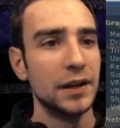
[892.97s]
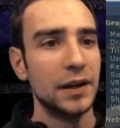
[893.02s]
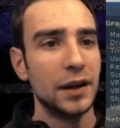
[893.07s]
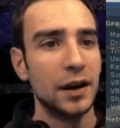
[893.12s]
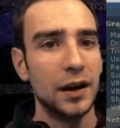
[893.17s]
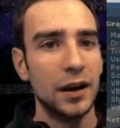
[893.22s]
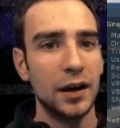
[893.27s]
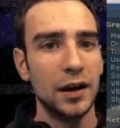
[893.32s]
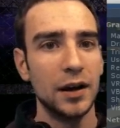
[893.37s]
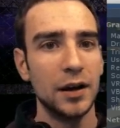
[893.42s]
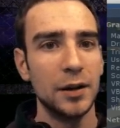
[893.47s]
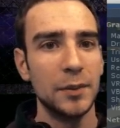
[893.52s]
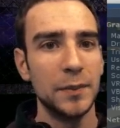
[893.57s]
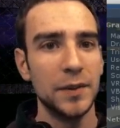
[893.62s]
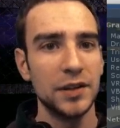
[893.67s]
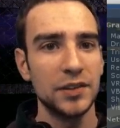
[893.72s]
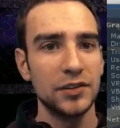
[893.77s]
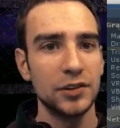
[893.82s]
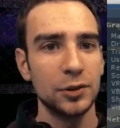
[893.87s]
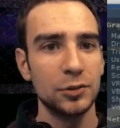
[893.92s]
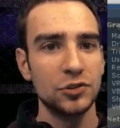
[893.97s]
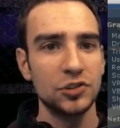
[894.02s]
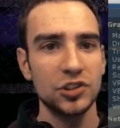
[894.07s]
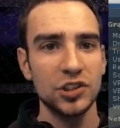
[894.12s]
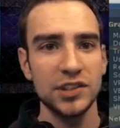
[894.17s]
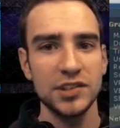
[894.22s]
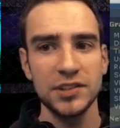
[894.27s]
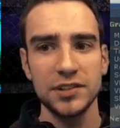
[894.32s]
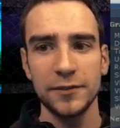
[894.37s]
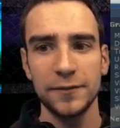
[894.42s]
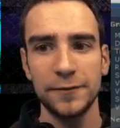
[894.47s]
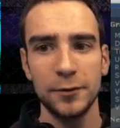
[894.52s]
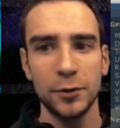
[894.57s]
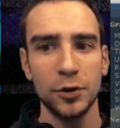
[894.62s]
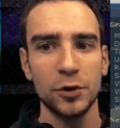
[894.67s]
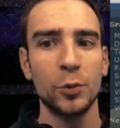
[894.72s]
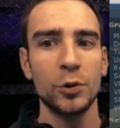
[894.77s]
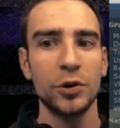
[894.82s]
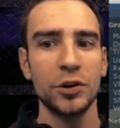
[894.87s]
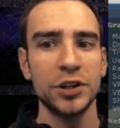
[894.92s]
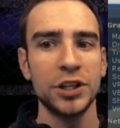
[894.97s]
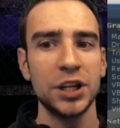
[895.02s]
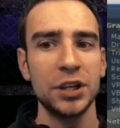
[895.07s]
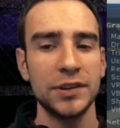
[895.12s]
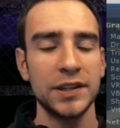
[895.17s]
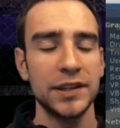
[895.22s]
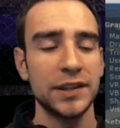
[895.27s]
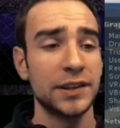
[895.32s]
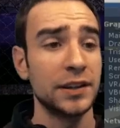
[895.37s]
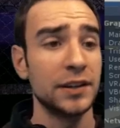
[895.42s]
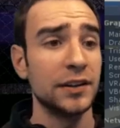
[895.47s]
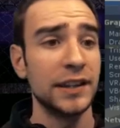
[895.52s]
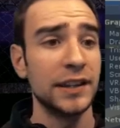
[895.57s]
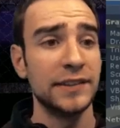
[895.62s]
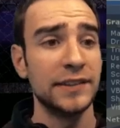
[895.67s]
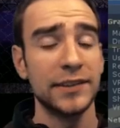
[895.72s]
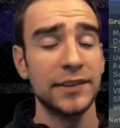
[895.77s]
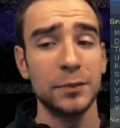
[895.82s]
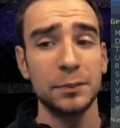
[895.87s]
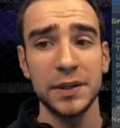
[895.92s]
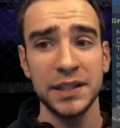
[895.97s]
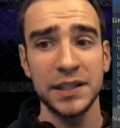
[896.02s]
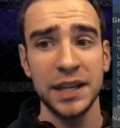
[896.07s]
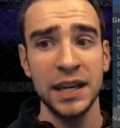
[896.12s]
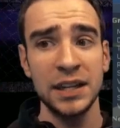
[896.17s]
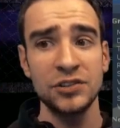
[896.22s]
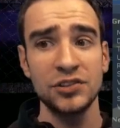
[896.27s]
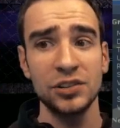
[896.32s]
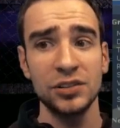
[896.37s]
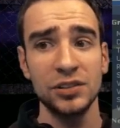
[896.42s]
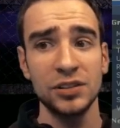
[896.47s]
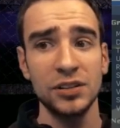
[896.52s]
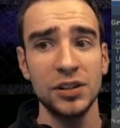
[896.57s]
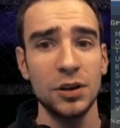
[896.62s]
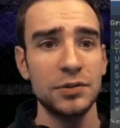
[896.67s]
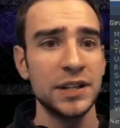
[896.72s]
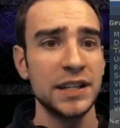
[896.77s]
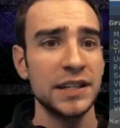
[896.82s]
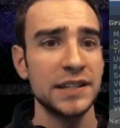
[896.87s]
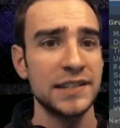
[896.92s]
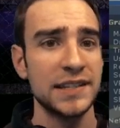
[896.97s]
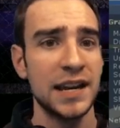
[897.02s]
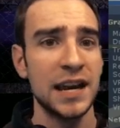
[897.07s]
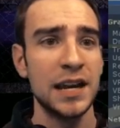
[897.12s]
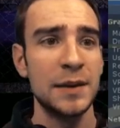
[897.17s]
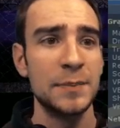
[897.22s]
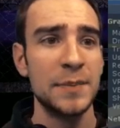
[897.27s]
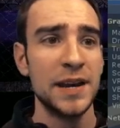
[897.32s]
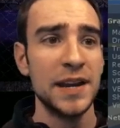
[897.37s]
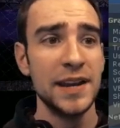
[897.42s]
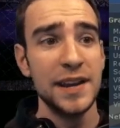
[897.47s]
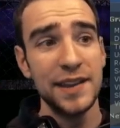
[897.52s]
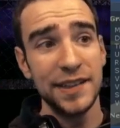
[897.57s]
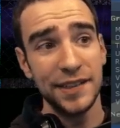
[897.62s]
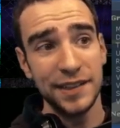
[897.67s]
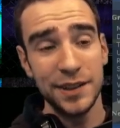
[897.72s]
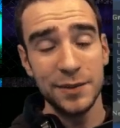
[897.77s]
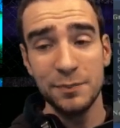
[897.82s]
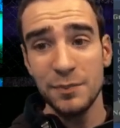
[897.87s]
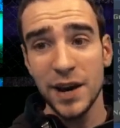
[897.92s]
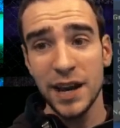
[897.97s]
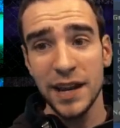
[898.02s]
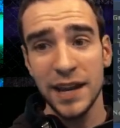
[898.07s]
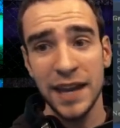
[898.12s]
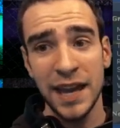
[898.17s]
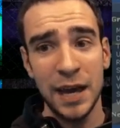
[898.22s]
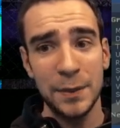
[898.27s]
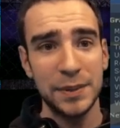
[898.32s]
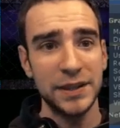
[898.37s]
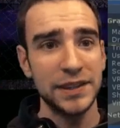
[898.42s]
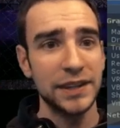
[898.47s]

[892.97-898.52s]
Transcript: Um, so just to forewarn you that there is some potential loading time that might happen